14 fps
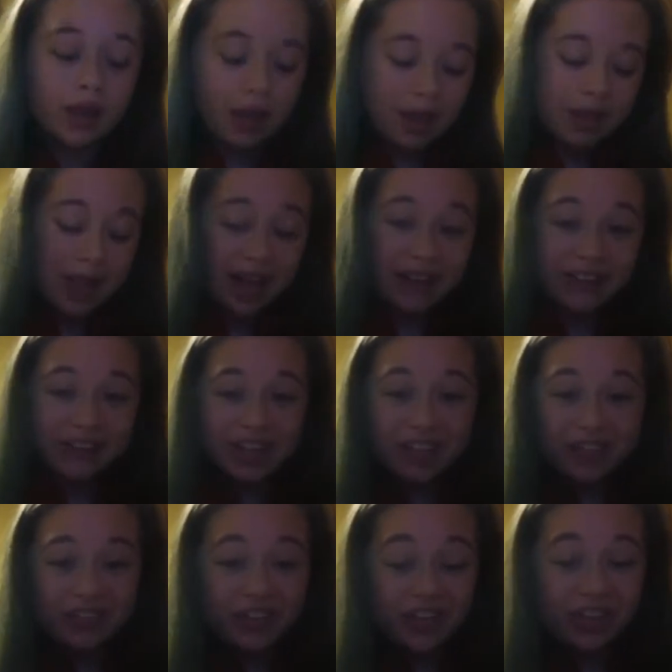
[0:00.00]
And that is
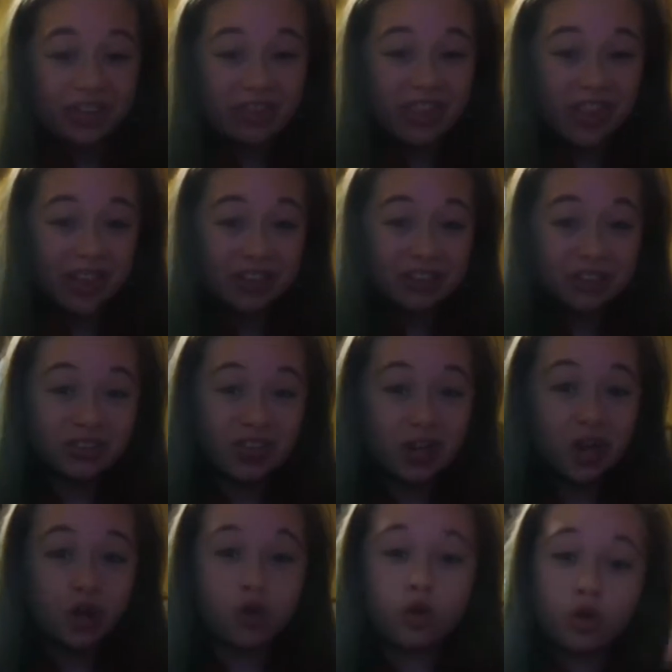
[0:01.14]
it for this
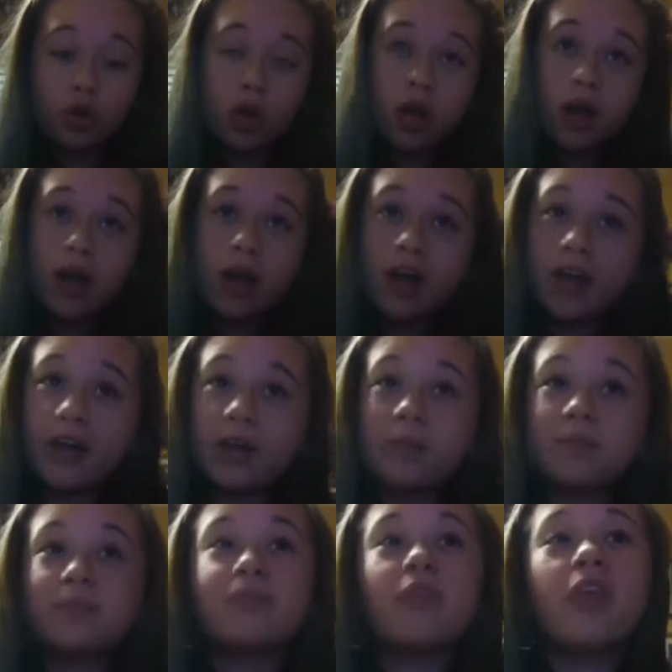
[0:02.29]

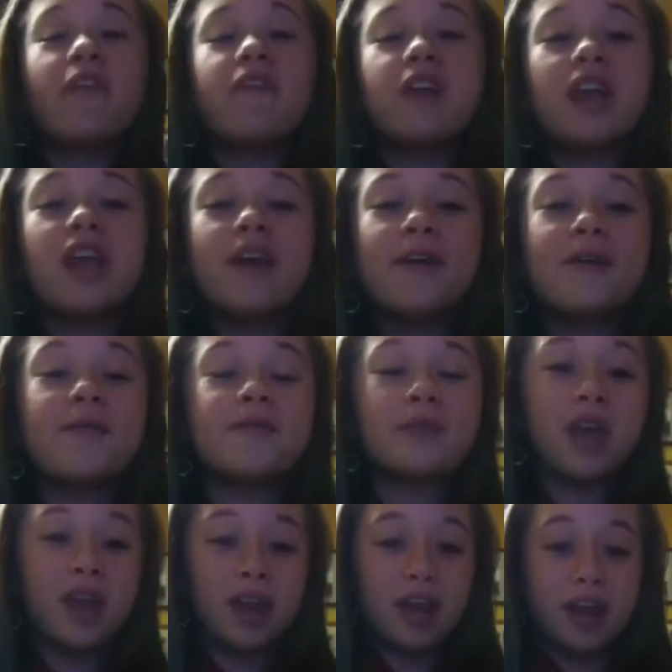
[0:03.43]
um, video.
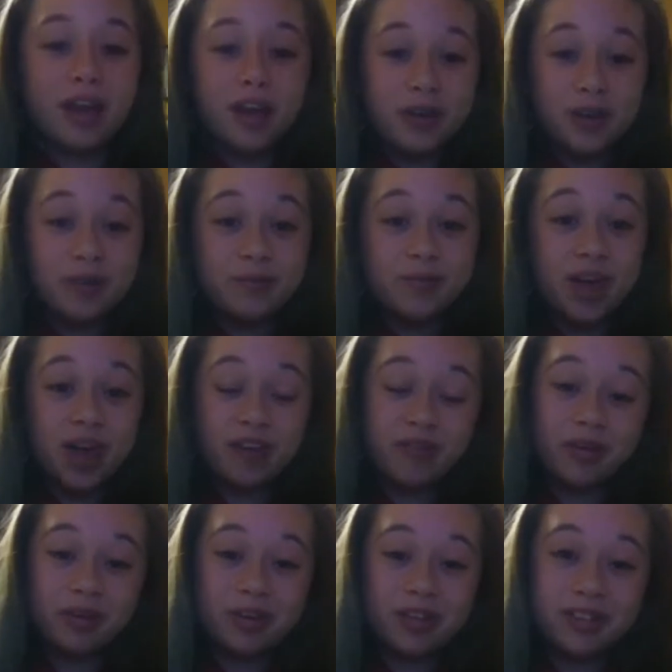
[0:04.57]
And I hope that
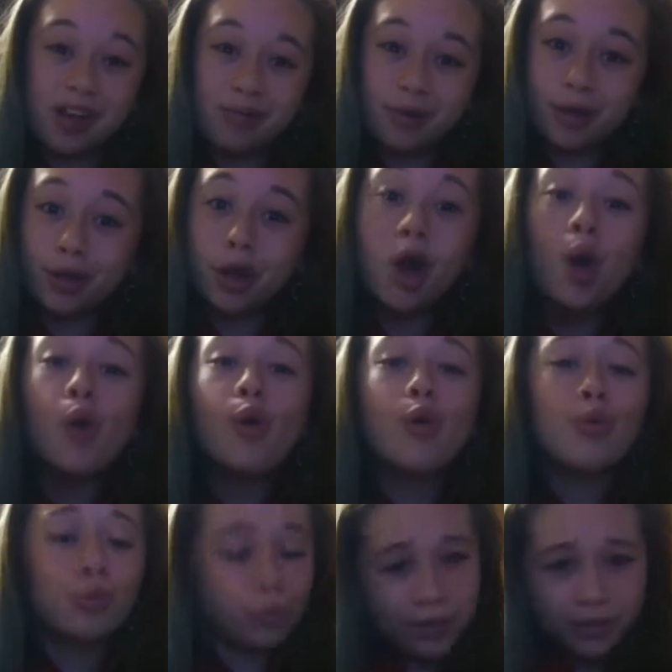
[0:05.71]
everyone is having a
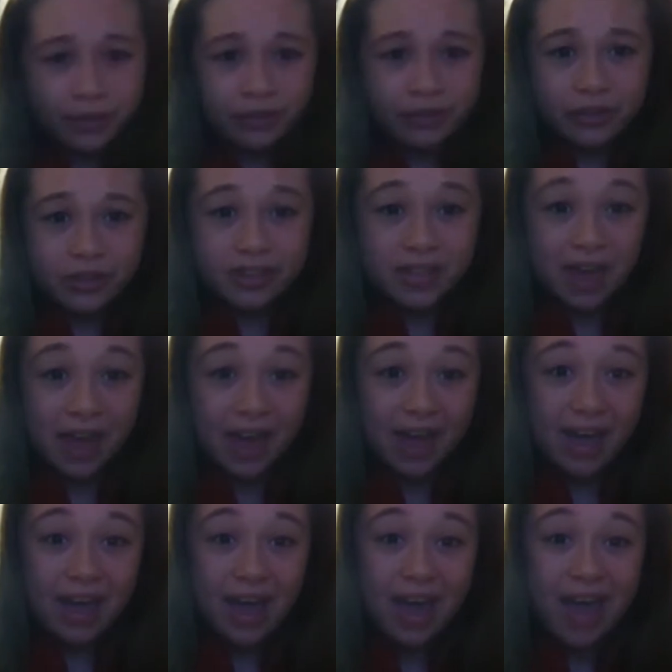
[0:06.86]
wonderful
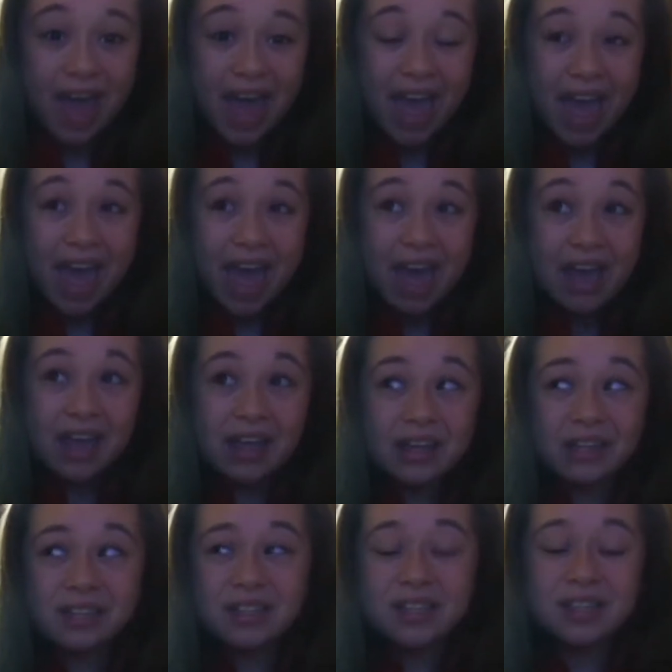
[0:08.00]
day.
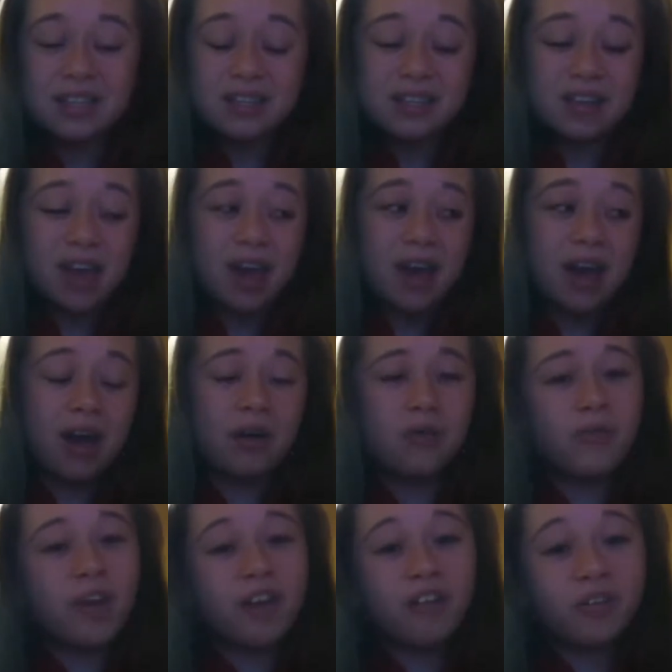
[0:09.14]
And yeah, I
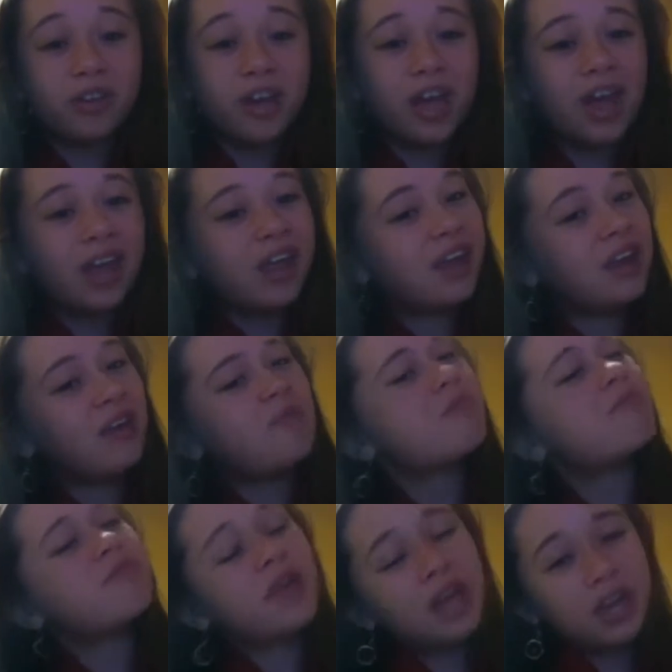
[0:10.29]
hope everyone had a
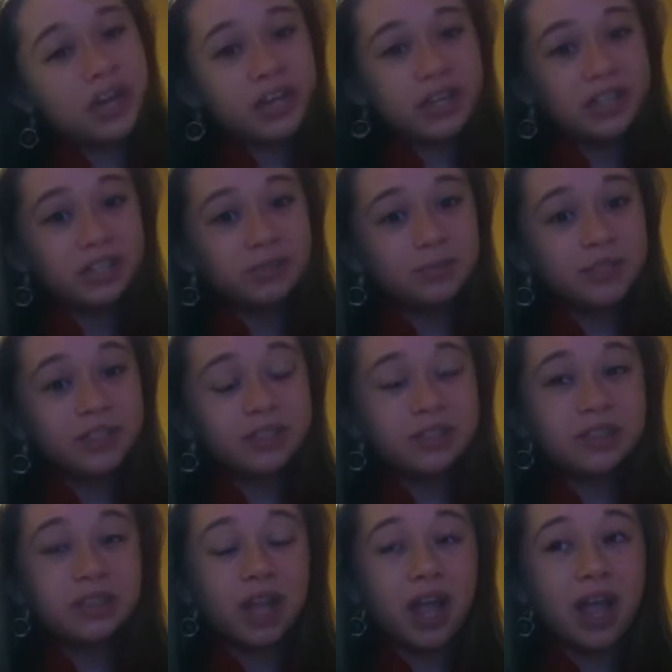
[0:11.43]
Merry
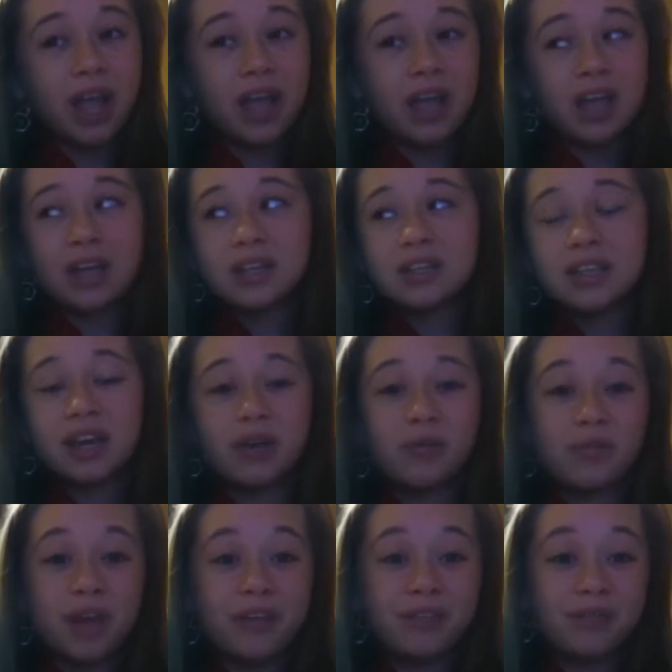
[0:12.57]
Christmas. And I
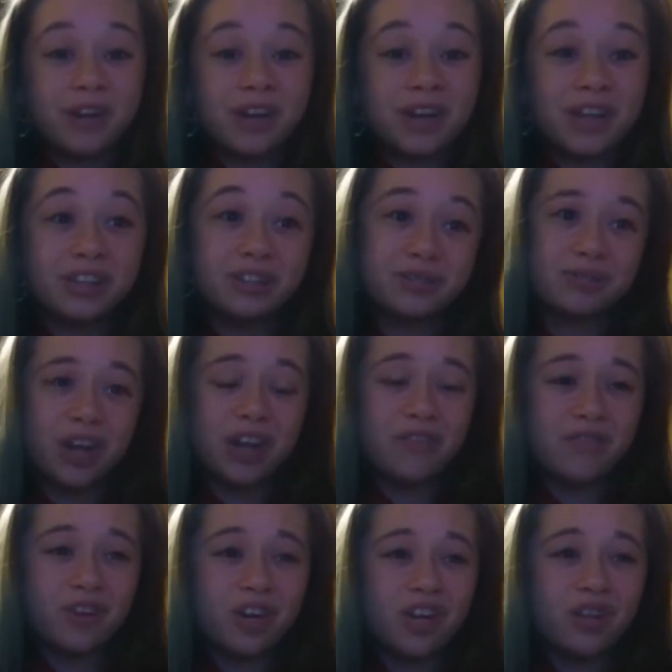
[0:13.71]
hope everyone is ready
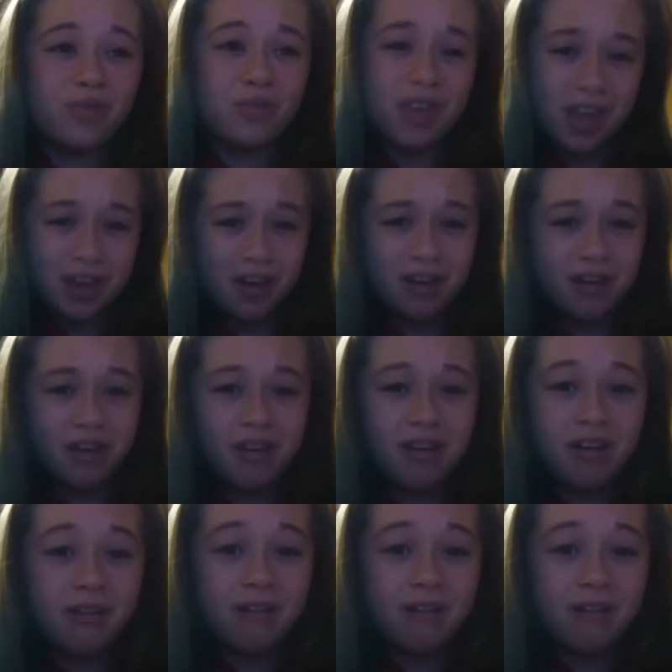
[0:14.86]
for a new year.